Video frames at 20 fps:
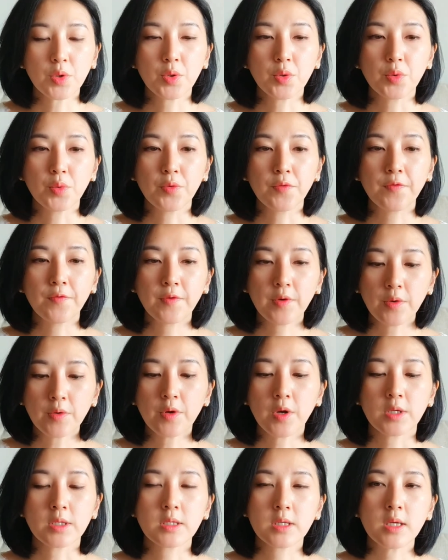you feel
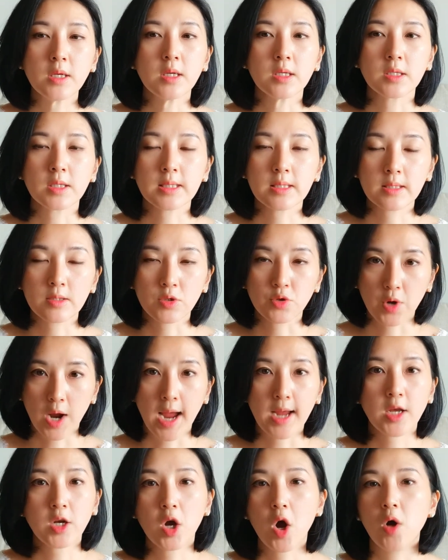your skin is
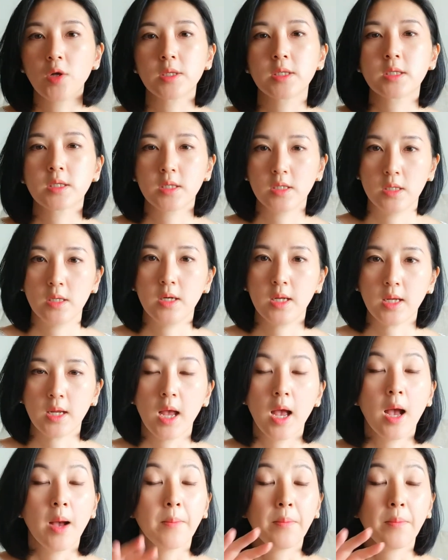dry constantly.